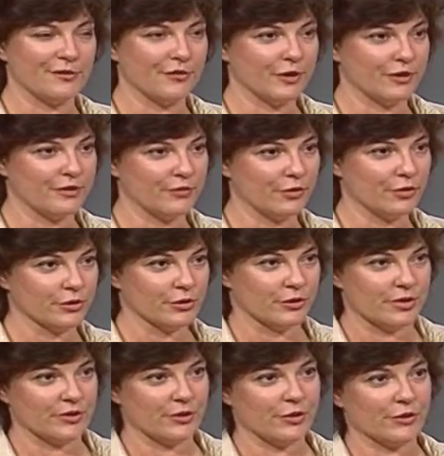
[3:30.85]
a difficult
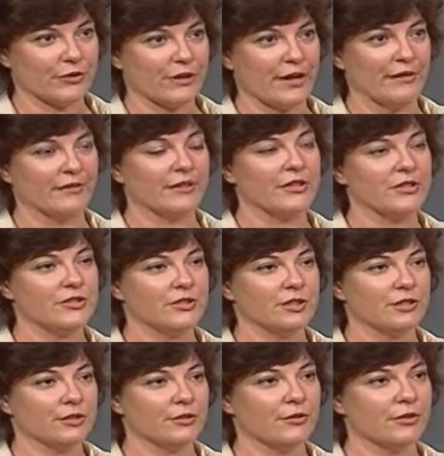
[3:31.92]
choice in her life, and she said
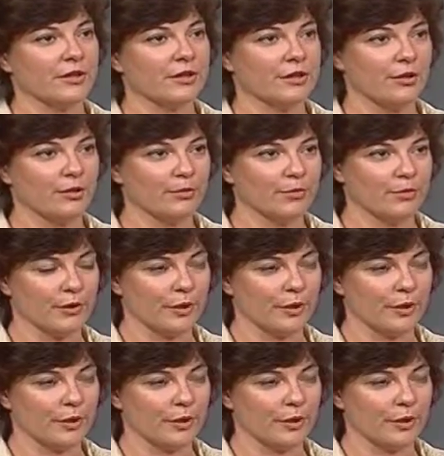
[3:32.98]
literally, you know,